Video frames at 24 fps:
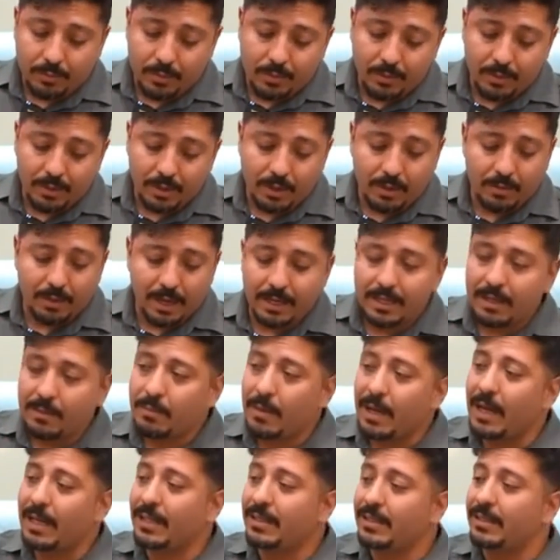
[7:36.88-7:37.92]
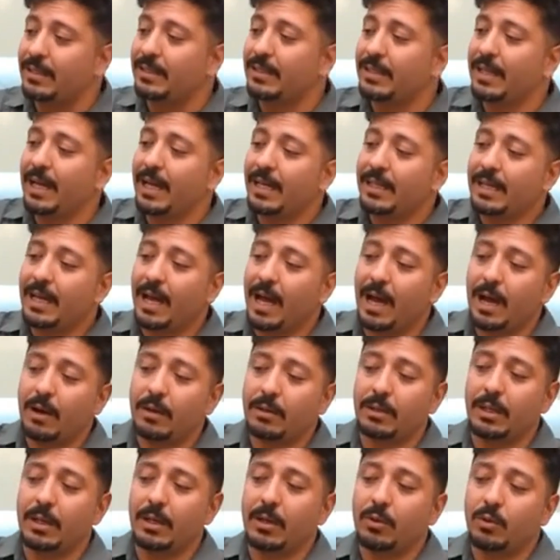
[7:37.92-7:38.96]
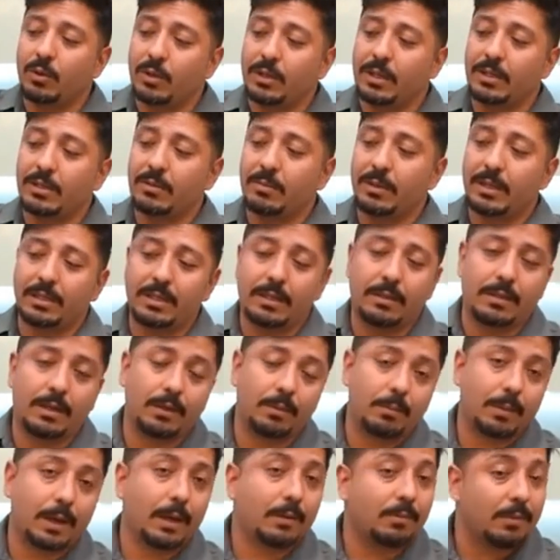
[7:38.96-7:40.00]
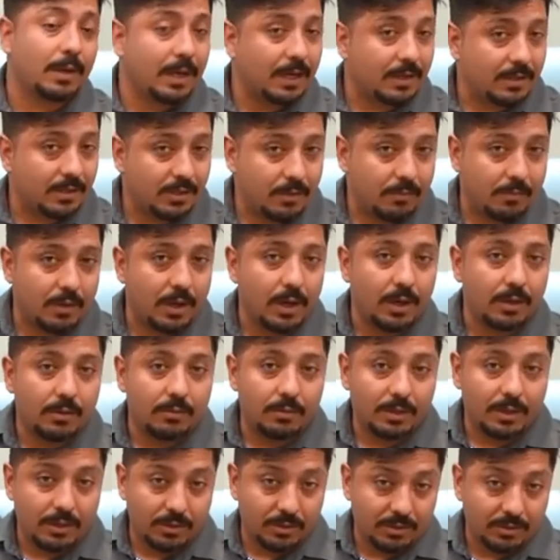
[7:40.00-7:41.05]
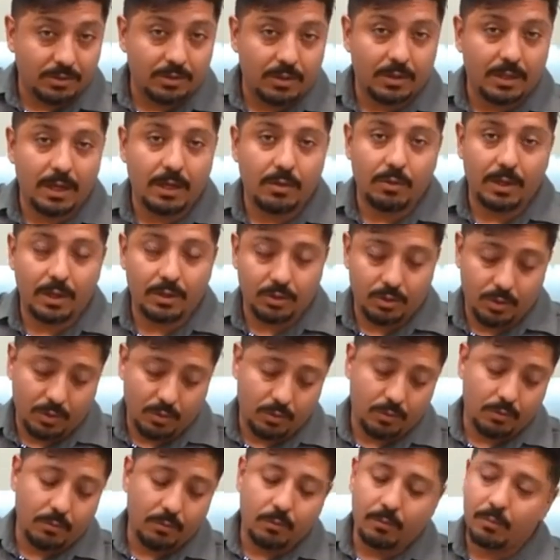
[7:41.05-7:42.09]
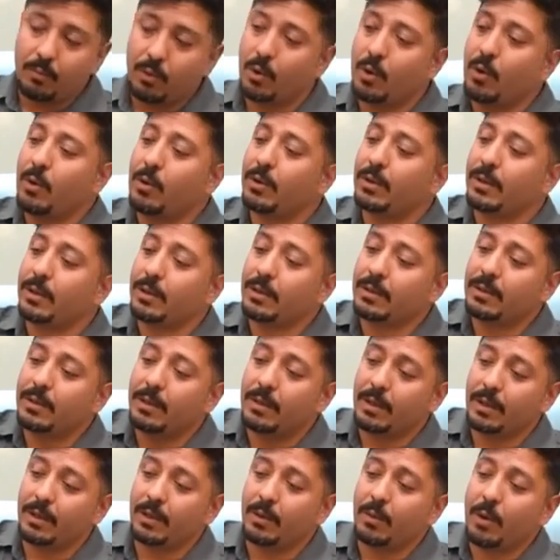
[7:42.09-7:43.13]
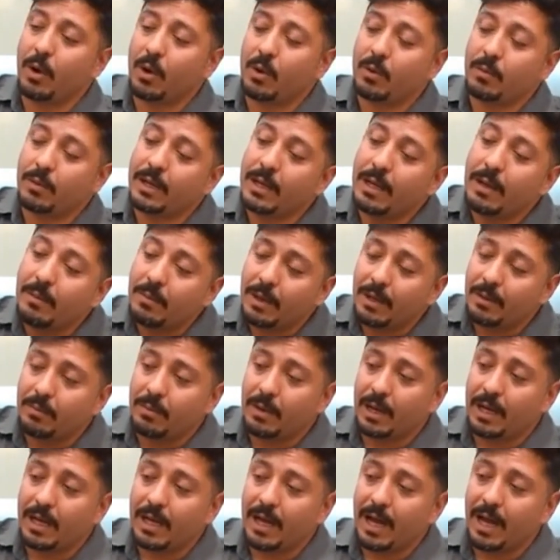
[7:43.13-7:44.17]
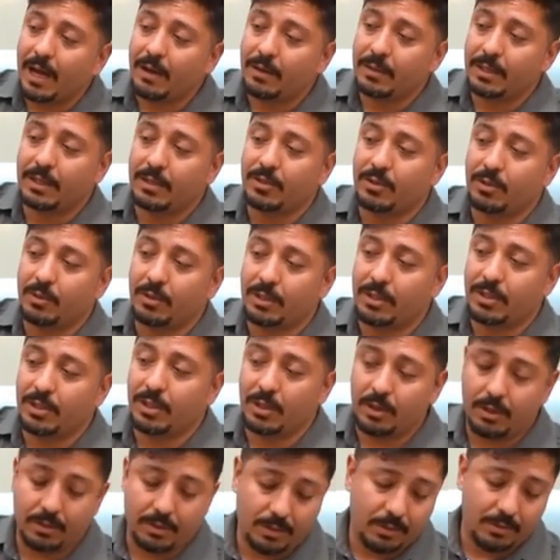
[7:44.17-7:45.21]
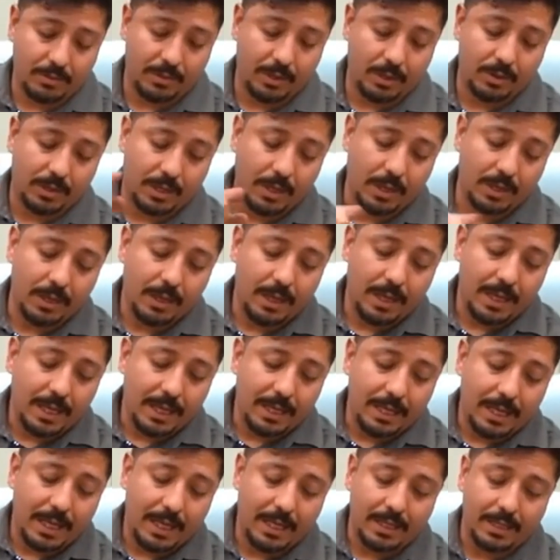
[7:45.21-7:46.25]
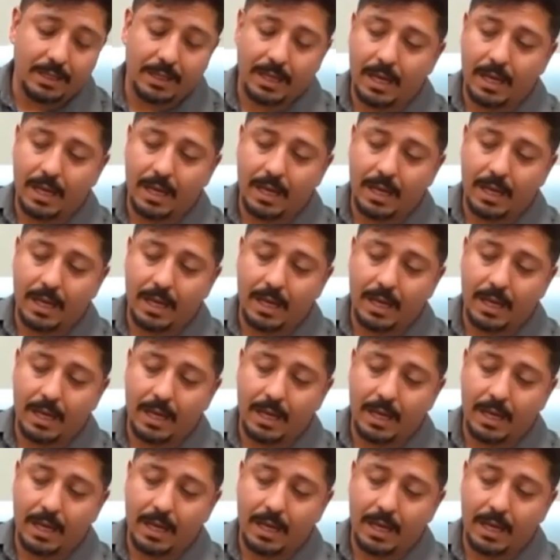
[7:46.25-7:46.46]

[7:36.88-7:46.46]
correctly placed inside the housing or the specific membrane compartment, so that when you open the membrane housing to insert the filter, it is